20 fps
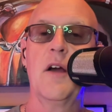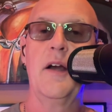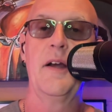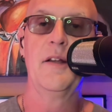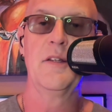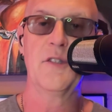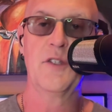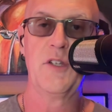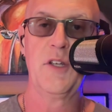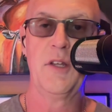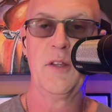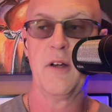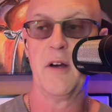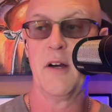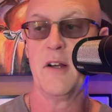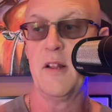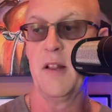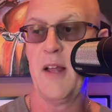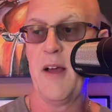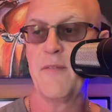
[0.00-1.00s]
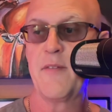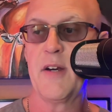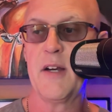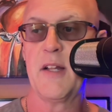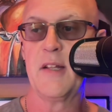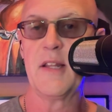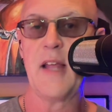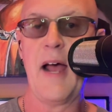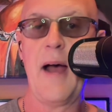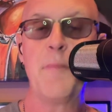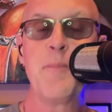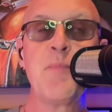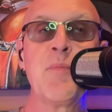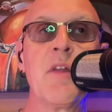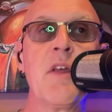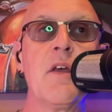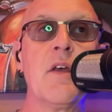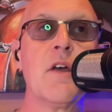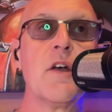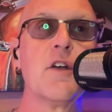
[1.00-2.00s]
I didn't see you there. I left it at that.
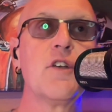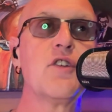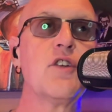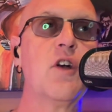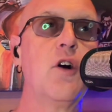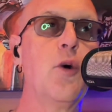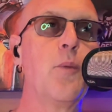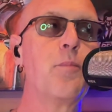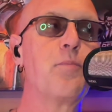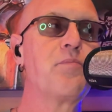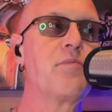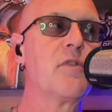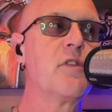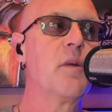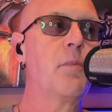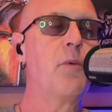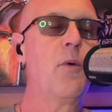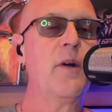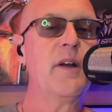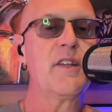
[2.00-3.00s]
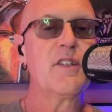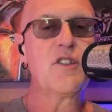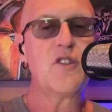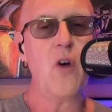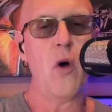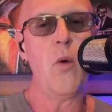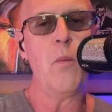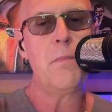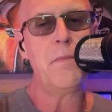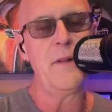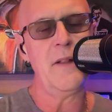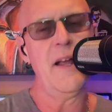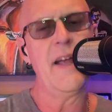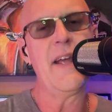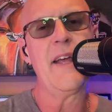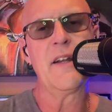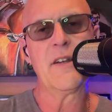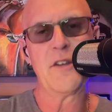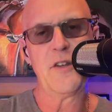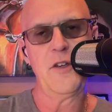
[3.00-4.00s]
So the point is, don't
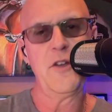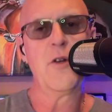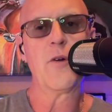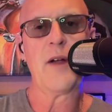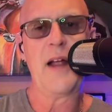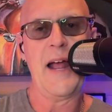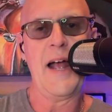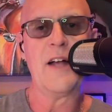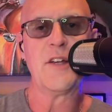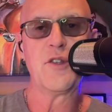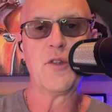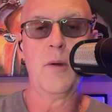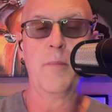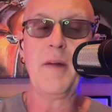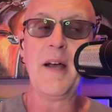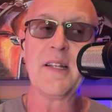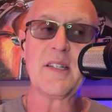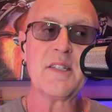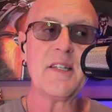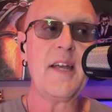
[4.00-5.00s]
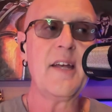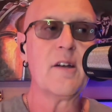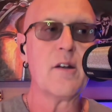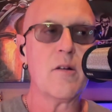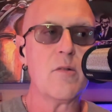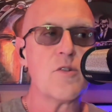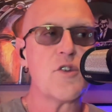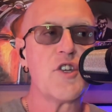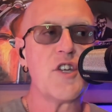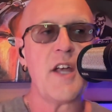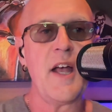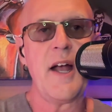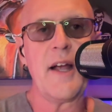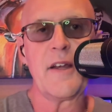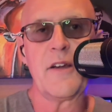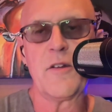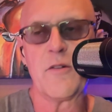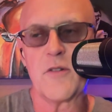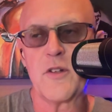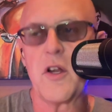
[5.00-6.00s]
play until you're asked to. I'm not saying don't
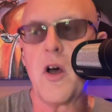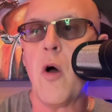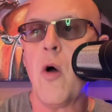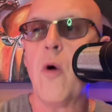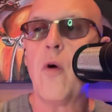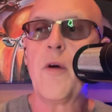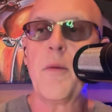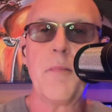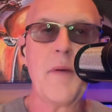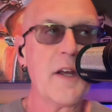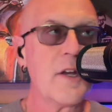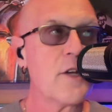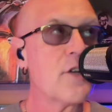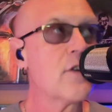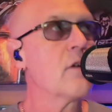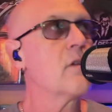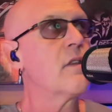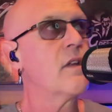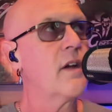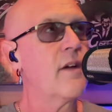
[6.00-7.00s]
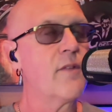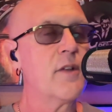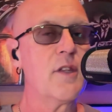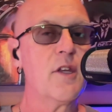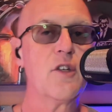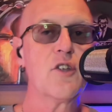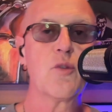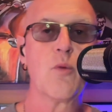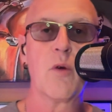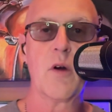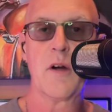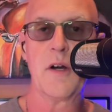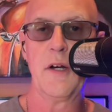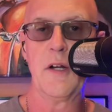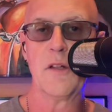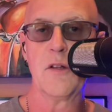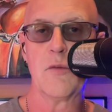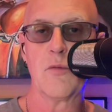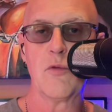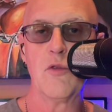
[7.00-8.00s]
check your tone and make sure that everything's working
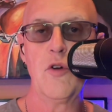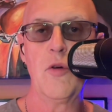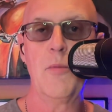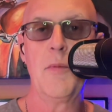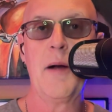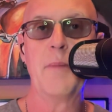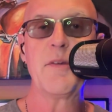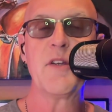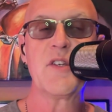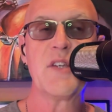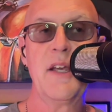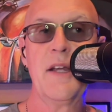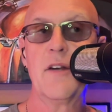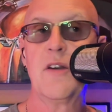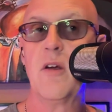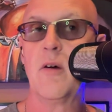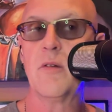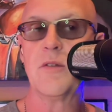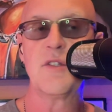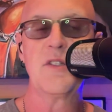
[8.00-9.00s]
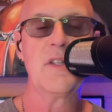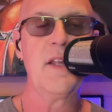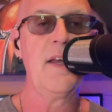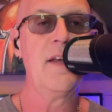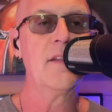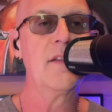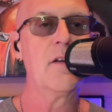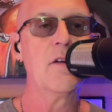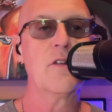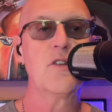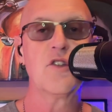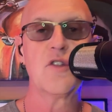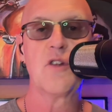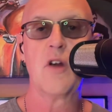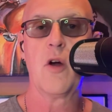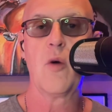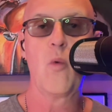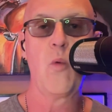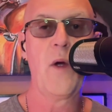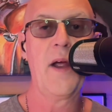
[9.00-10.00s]
in the room. I'm just saying don't stand there and
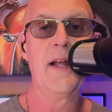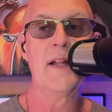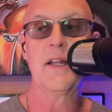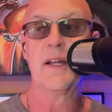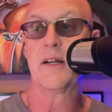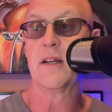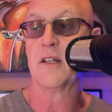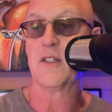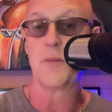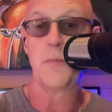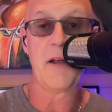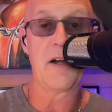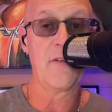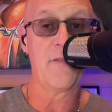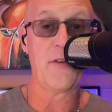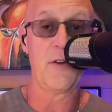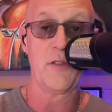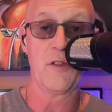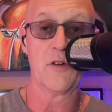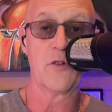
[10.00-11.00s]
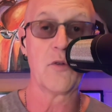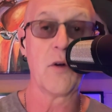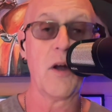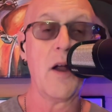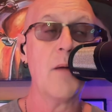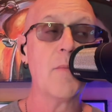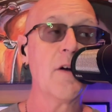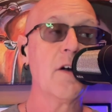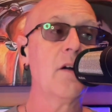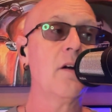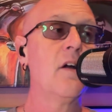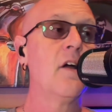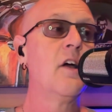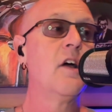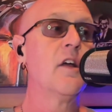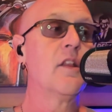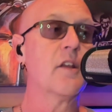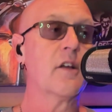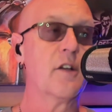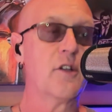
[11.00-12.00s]
start wailing. Doesn't matter if you're the drummer,
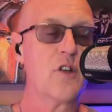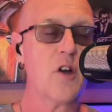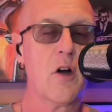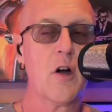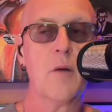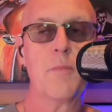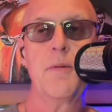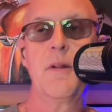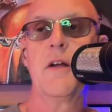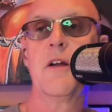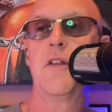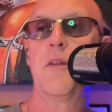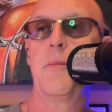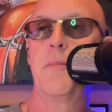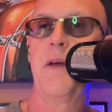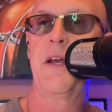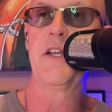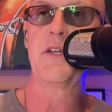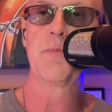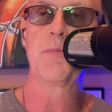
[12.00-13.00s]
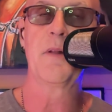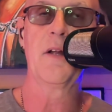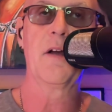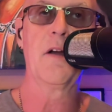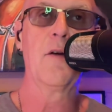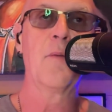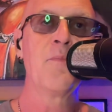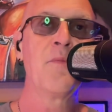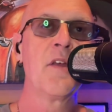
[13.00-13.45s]
the guitar player, the bass player.